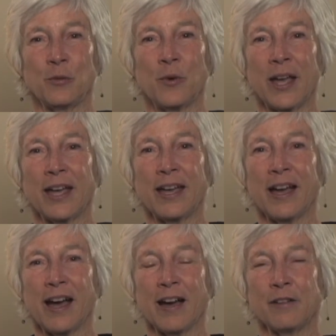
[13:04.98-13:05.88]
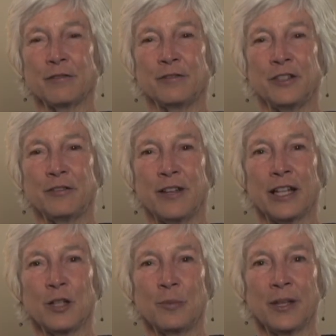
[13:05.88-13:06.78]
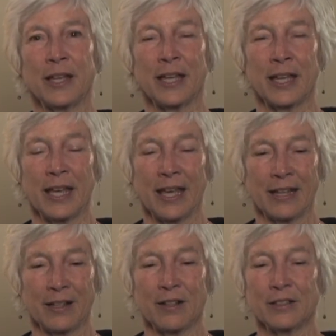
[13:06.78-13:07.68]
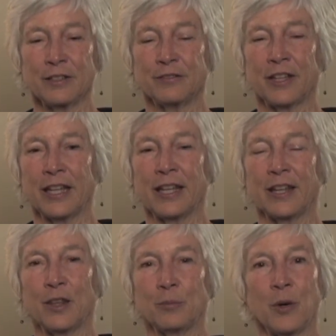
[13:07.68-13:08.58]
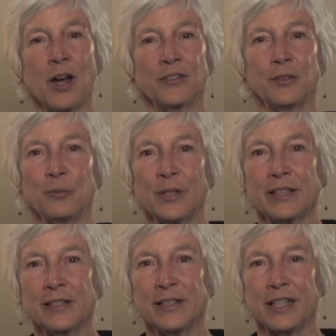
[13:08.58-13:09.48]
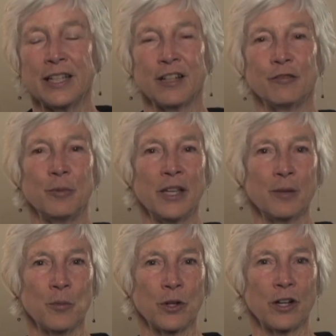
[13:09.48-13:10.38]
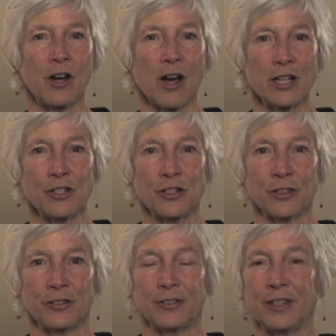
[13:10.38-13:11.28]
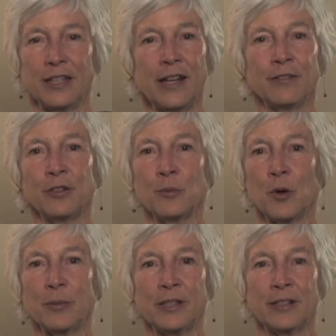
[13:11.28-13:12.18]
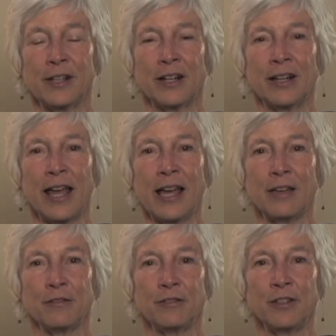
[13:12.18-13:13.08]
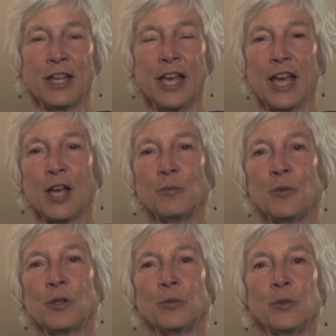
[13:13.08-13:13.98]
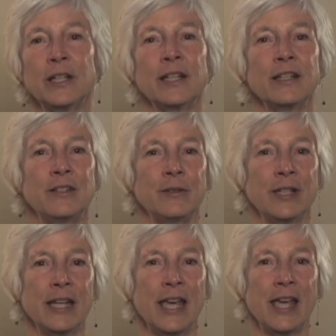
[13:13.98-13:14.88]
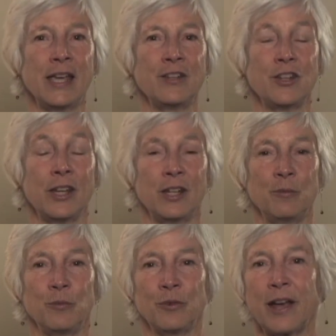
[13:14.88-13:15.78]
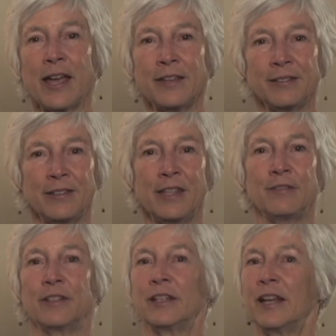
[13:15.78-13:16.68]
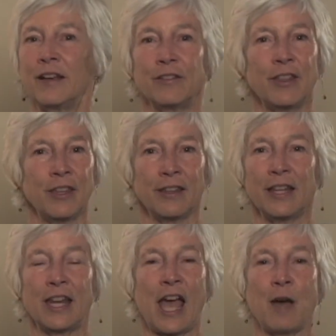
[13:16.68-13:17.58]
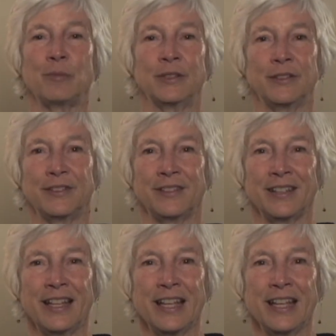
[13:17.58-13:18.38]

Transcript: a way of developing and cultivating the possibility of being more conscious in every moment in our life, and more willing to engage and embrace even everything that happens.